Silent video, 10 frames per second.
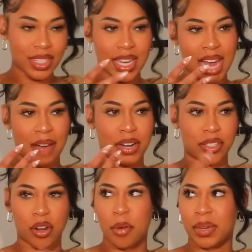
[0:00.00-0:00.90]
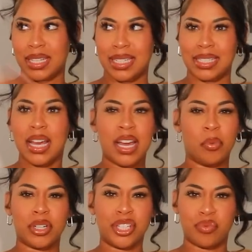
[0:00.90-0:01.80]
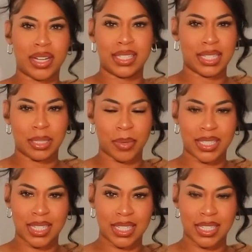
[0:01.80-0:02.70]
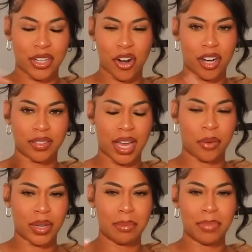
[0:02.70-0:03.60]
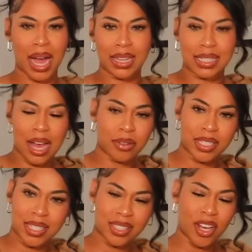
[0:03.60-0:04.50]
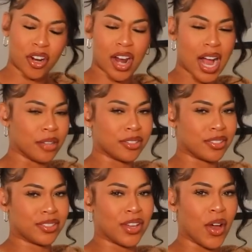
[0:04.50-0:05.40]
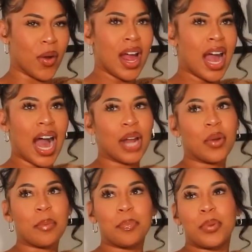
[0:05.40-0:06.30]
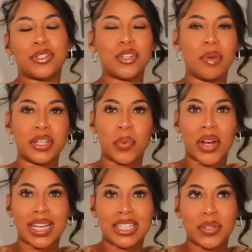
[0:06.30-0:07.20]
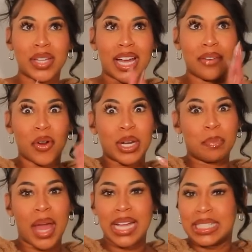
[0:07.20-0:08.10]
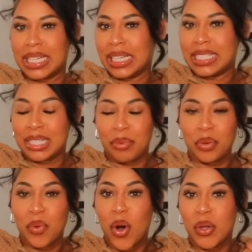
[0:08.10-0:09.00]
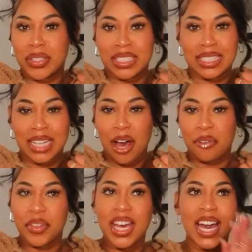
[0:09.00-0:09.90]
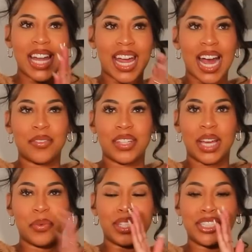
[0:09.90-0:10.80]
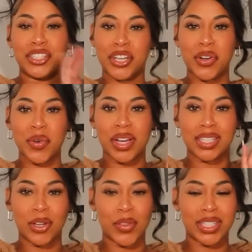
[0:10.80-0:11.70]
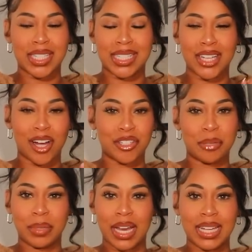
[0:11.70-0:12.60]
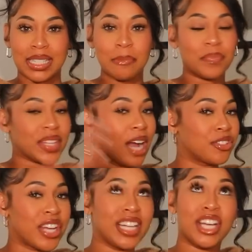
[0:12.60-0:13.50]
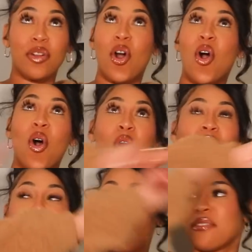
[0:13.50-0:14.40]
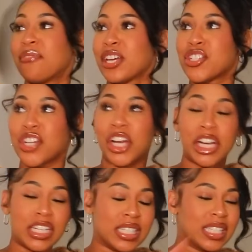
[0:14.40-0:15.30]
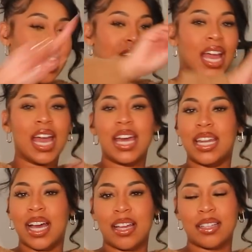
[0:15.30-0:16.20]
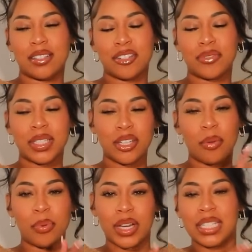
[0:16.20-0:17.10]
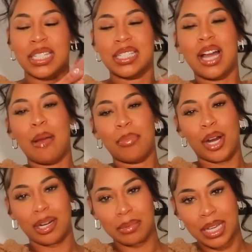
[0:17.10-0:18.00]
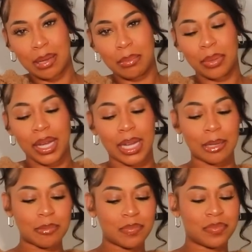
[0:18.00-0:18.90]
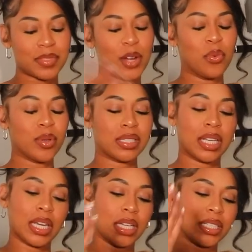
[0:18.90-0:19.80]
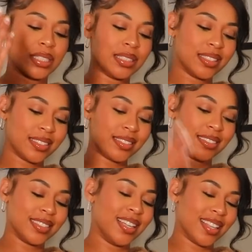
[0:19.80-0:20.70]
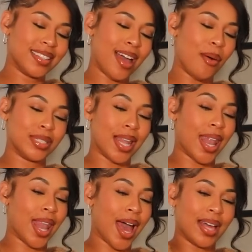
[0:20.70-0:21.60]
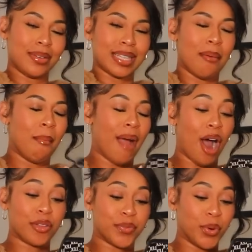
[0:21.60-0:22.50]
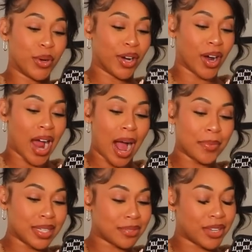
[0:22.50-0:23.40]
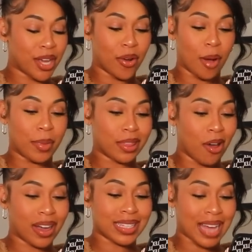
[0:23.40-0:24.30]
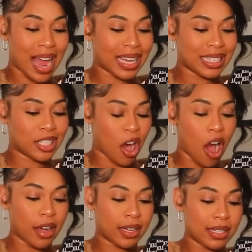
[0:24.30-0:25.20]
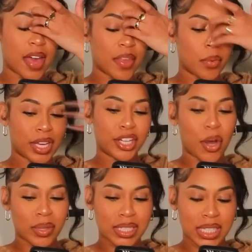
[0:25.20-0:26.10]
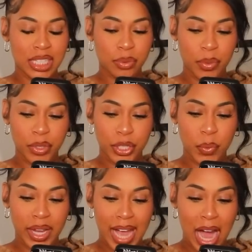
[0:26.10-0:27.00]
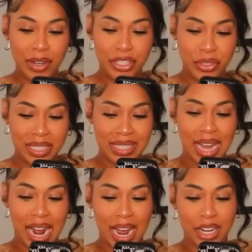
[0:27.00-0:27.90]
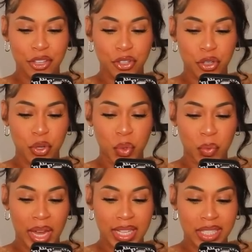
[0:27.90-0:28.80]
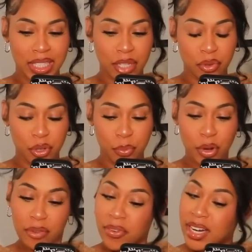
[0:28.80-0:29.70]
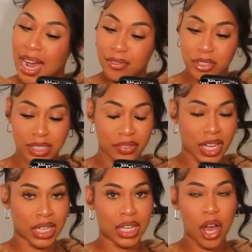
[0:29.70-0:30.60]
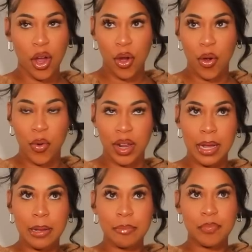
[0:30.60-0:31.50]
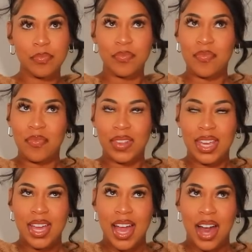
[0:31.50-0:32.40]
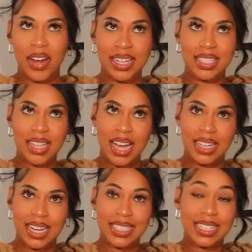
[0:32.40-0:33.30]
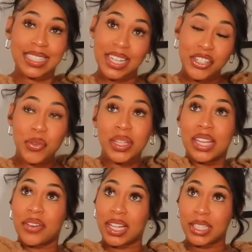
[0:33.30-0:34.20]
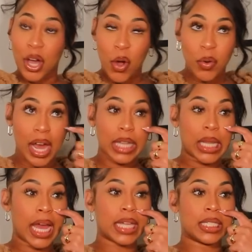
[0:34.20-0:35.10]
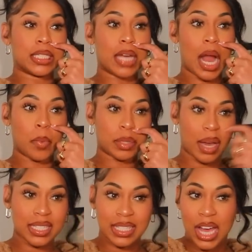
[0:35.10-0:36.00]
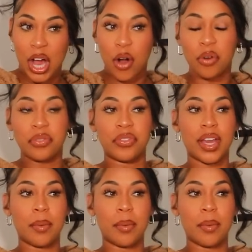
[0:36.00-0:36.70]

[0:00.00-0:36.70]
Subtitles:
and have it as our own, because we're just renting this place. This isn't our, like, we didn't buy this house. This is not our house. So I don't want to put too much work into it. Like, I've already painted some of the walls and stuff, and I have to like really chill, because girl, this is not your place. I'll change out all the light fixtures, and there's really no point because it's not permanent, but we'll see. That was a lot. That was a mouthful, girl. This video gonna be long because I can talk. And then we can go into this one really quick. How did you decide you were ready to live with your boyfriend after living alone? How did I decide that? Because I did enjoy living alone. I liked time with myself.